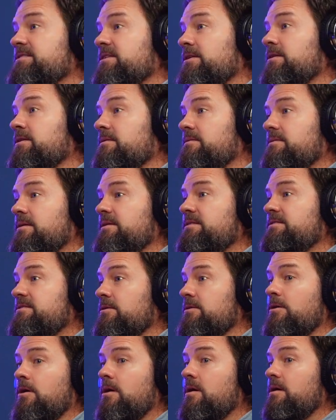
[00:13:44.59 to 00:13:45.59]
the
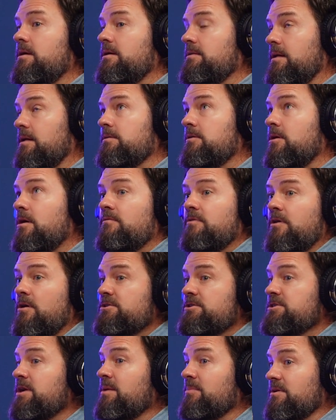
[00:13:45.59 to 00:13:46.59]
law of
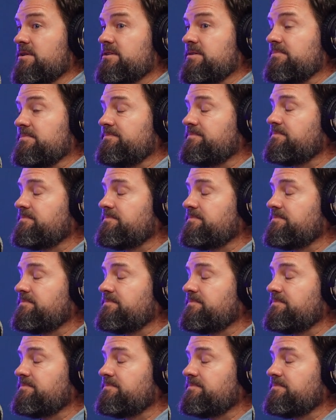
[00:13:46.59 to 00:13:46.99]
large numbers.